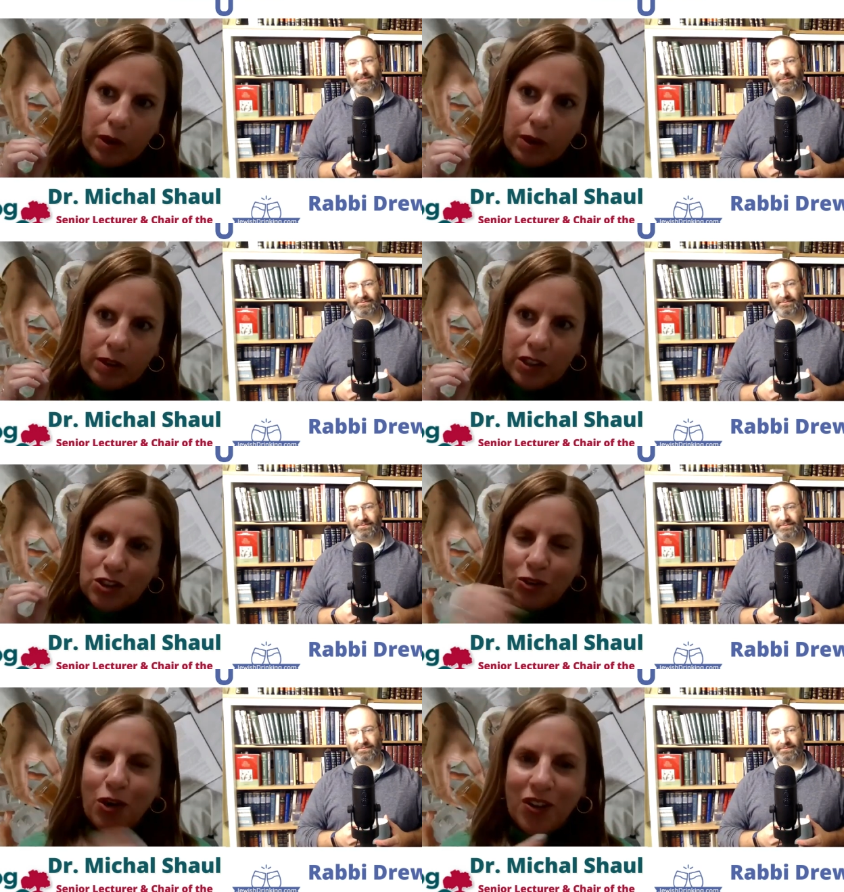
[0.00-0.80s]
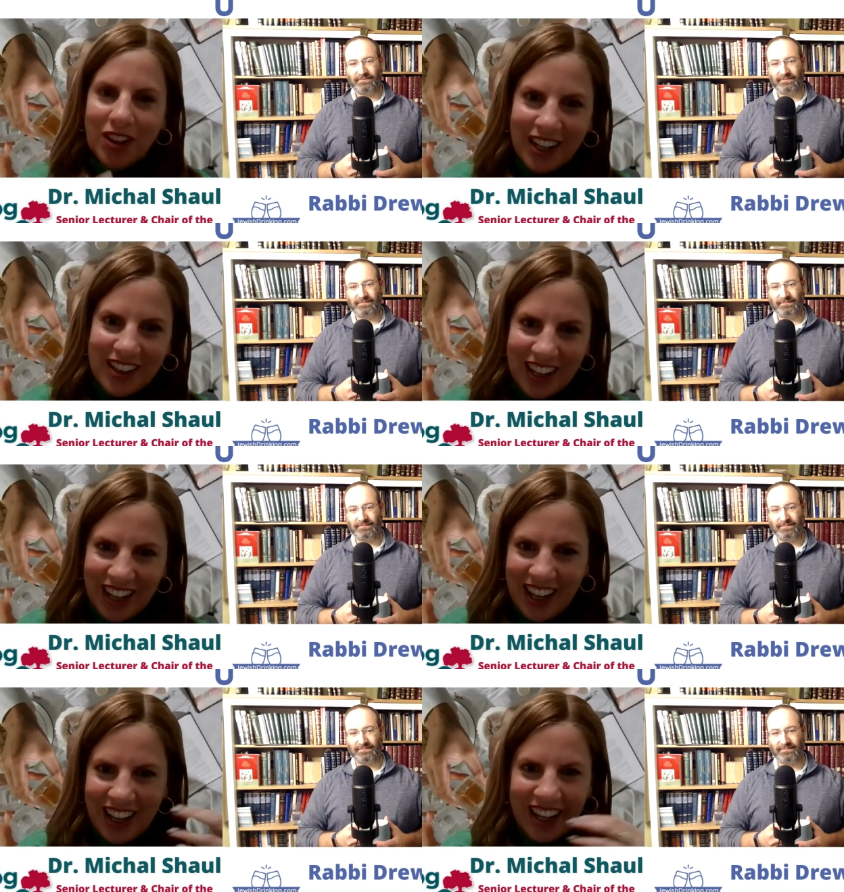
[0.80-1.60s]
Speaker 1: the straw that
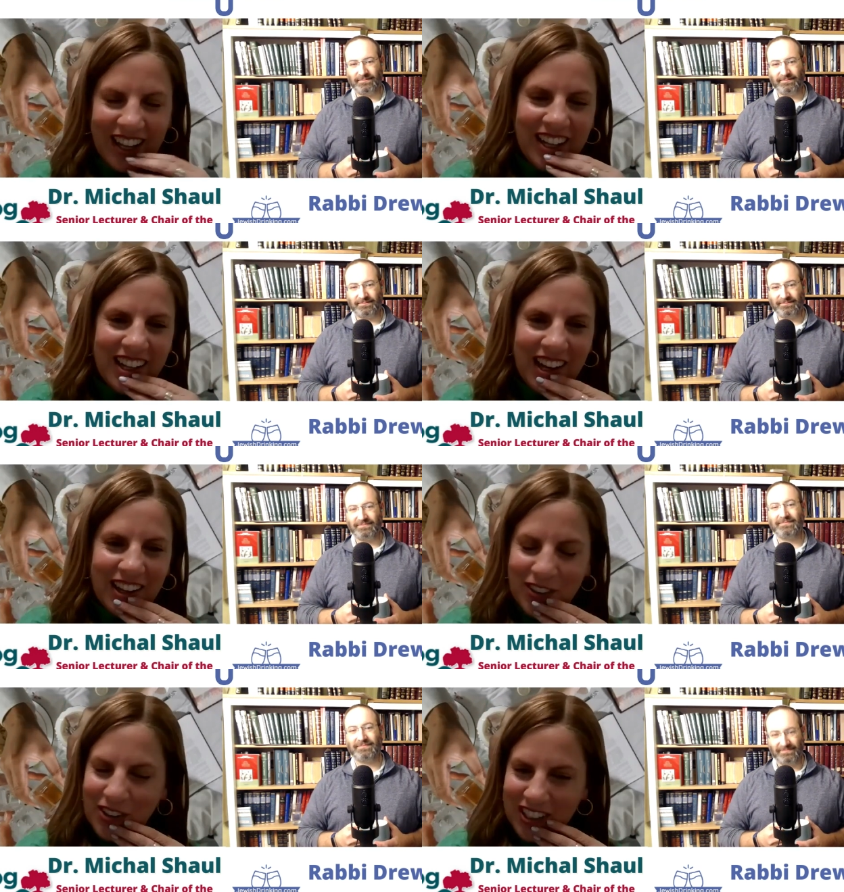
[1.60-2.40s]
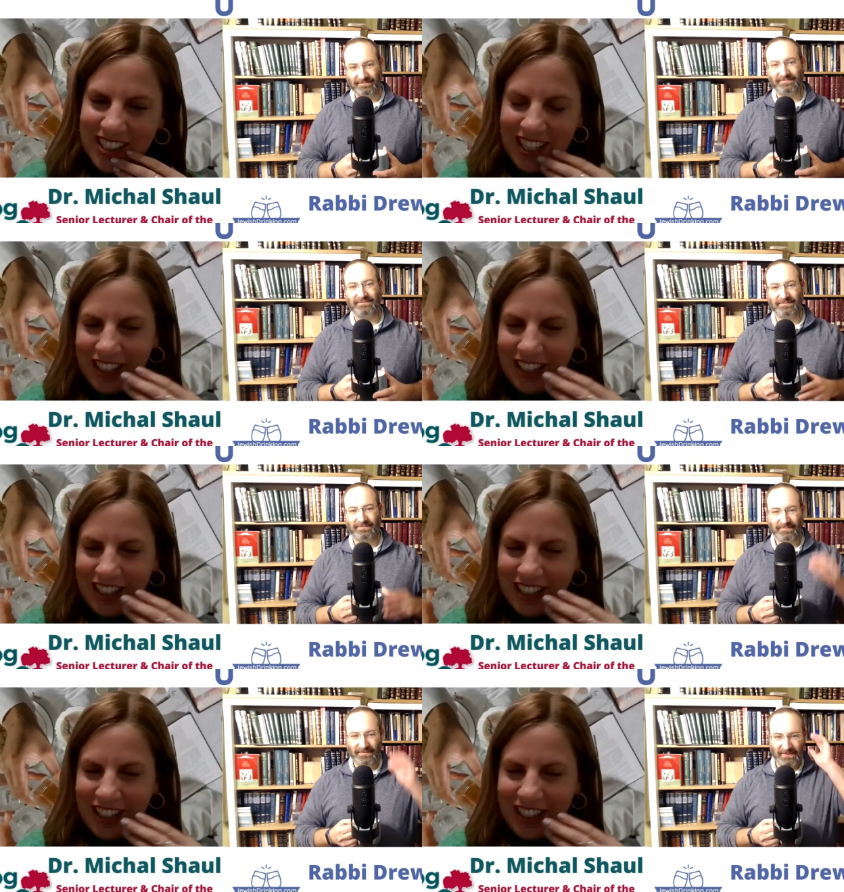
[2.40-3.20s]
uh, how do you call it? How do
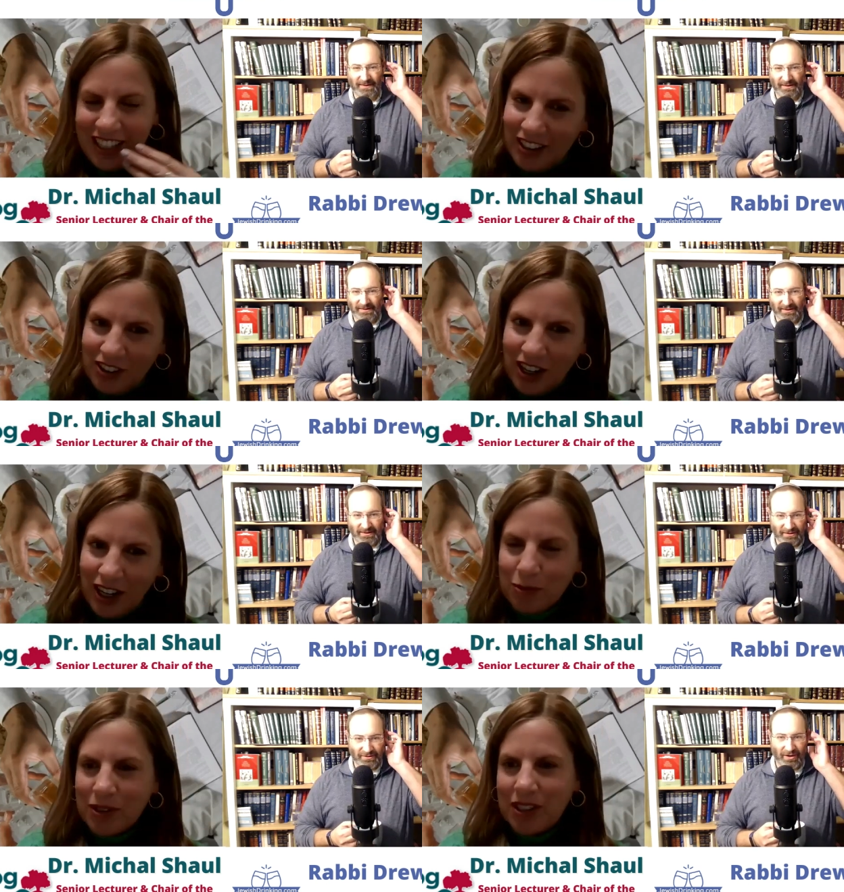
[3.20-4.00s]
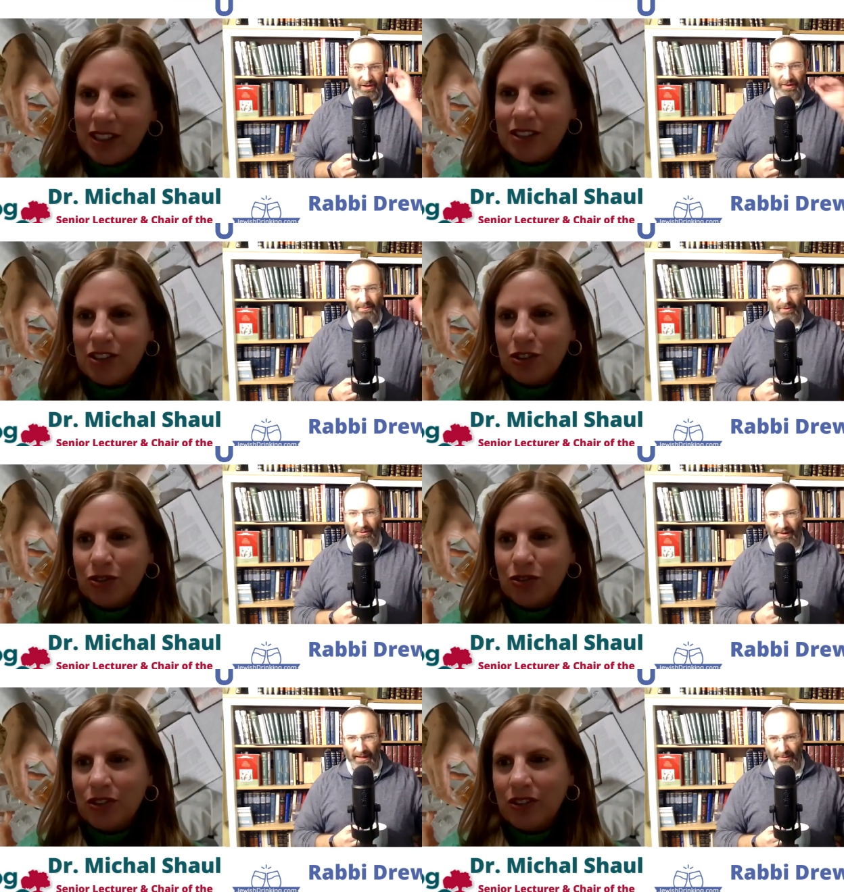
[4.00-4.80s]
you say that? I need your the help. straw that
Speaker 2: broke
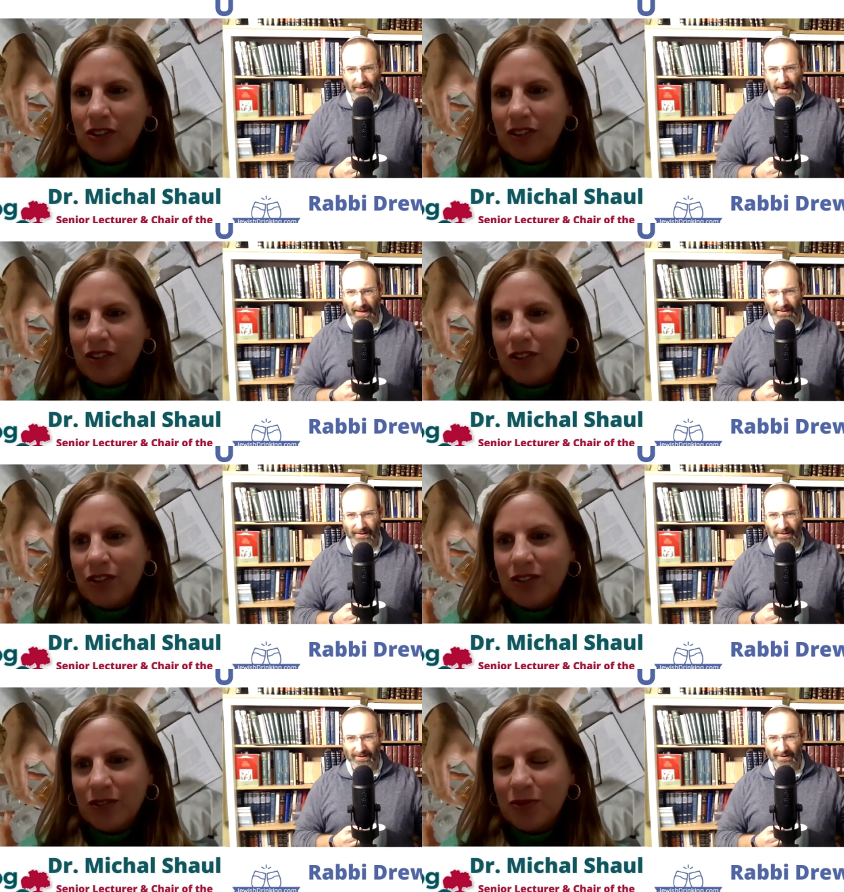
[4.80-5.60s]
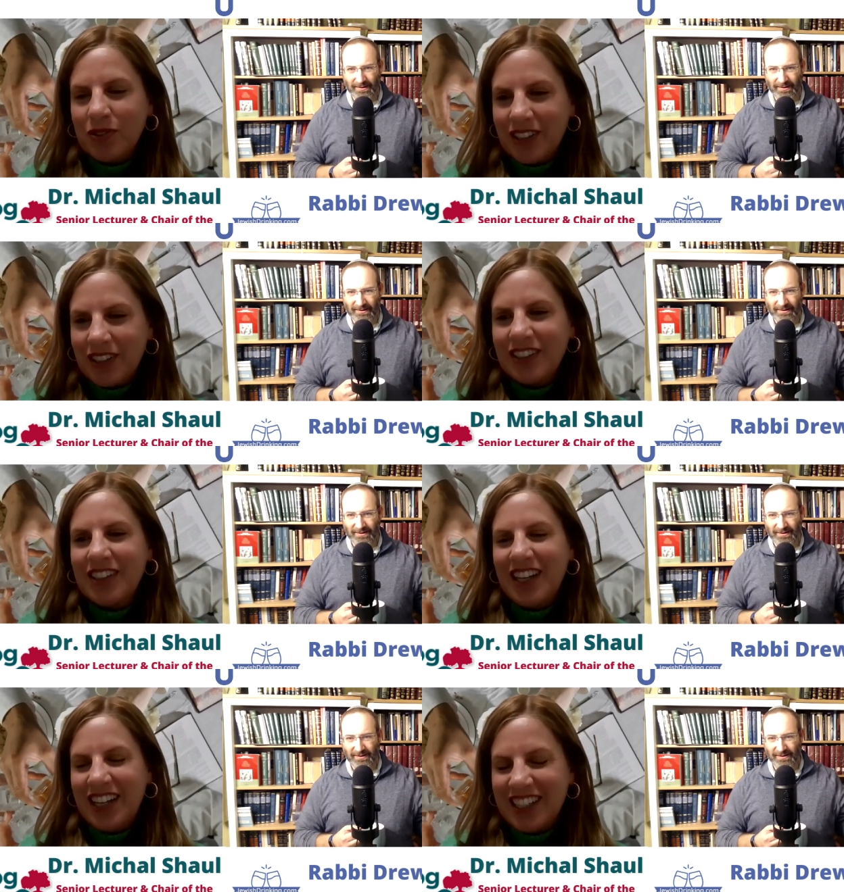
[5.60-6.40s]
the camel's back.
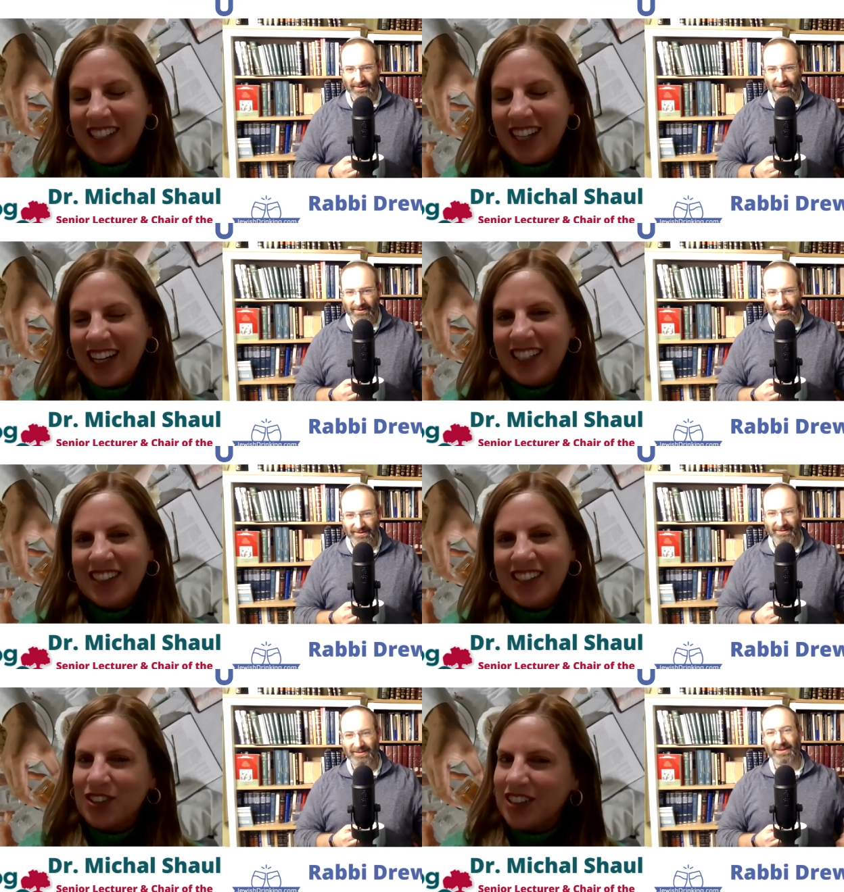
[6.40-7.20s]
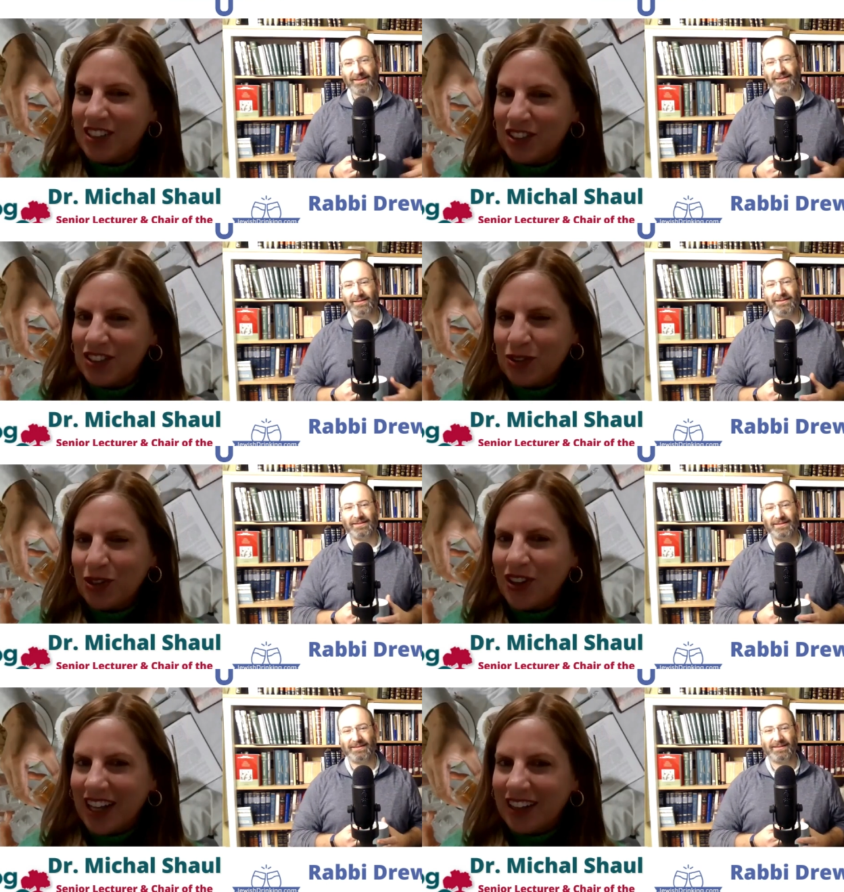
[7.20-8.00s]
Speaker 1: Exactly. So yeah. the
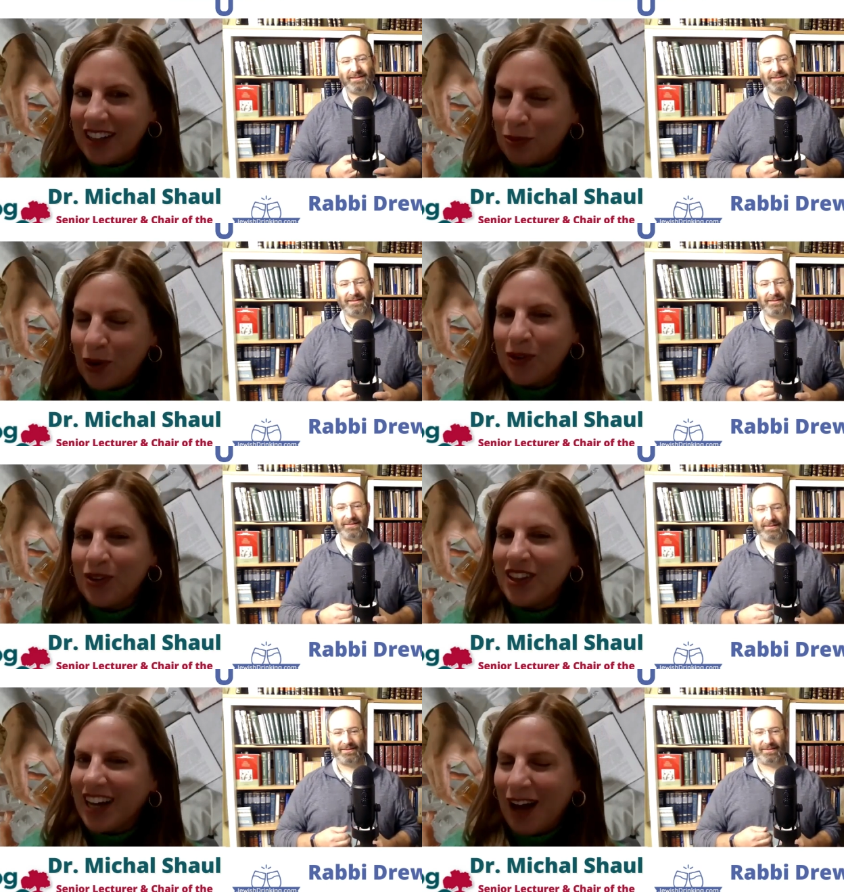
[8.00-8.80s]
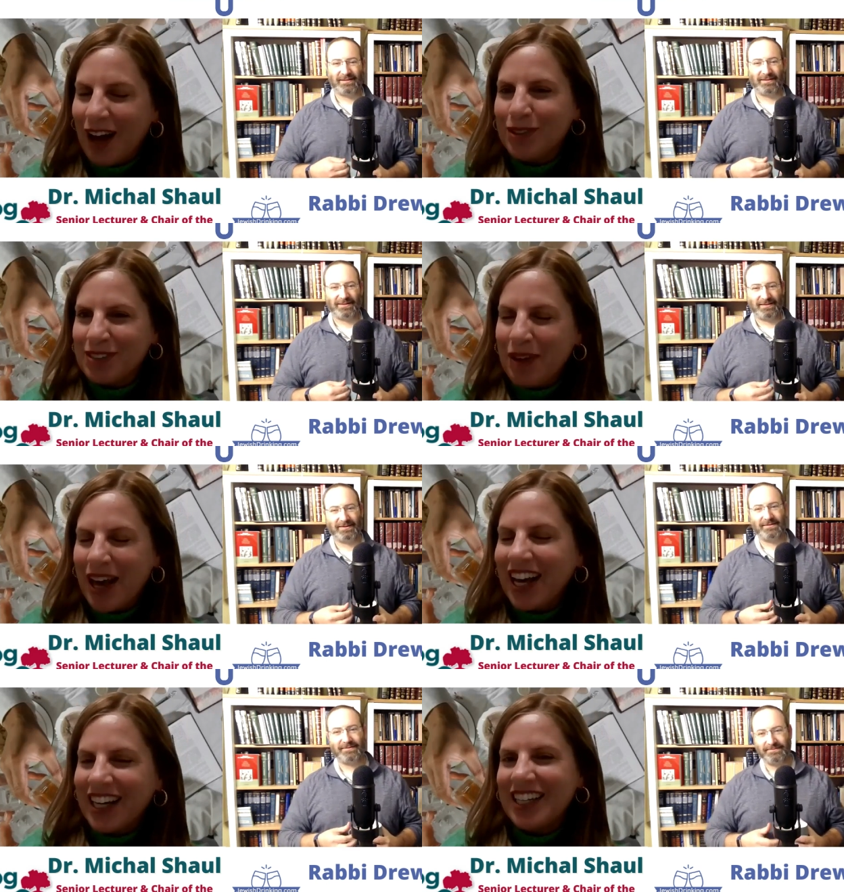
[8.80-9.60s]
straw that broke the camel's
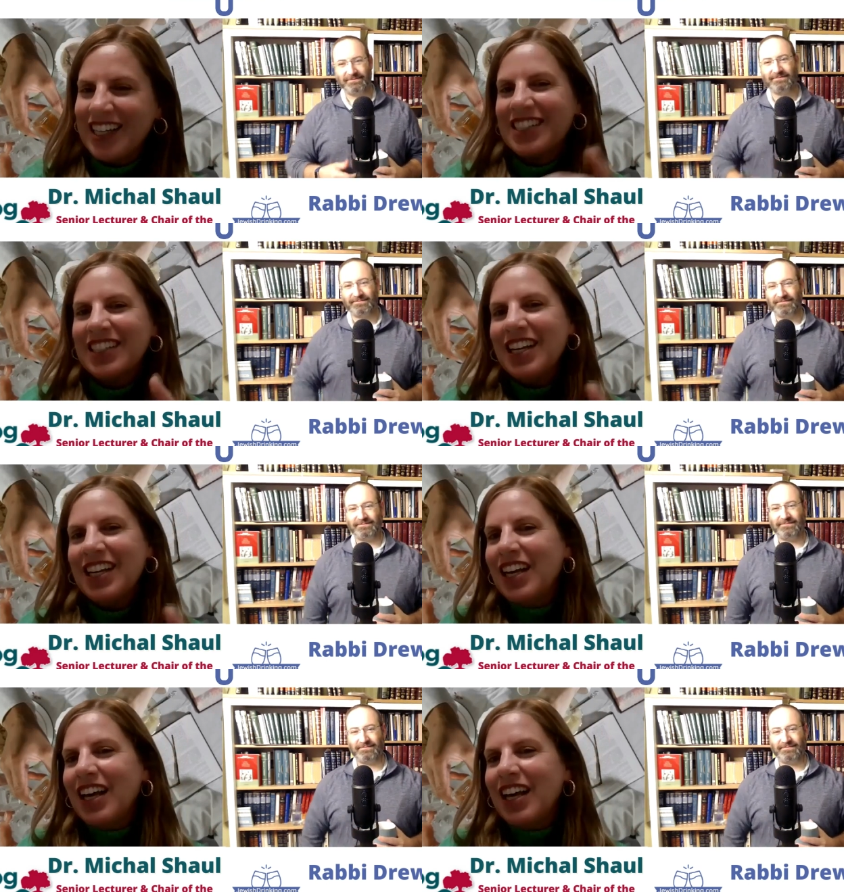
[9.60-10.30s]
back is mm.